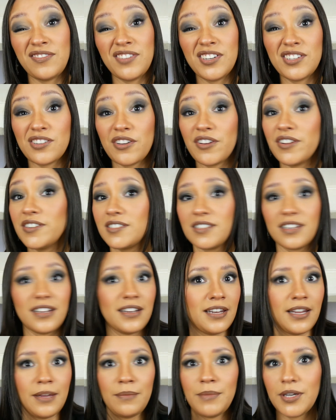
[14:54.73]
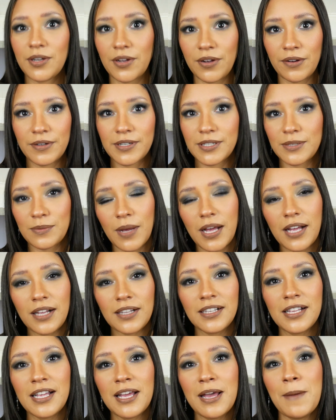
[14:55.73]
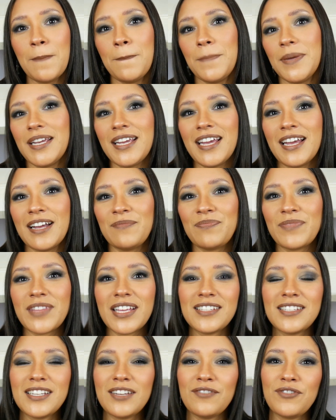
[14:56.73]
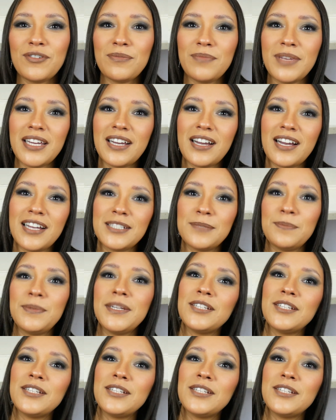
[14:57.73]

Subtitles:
If you don't, let me know as well. But yeah, that's it from me, guys.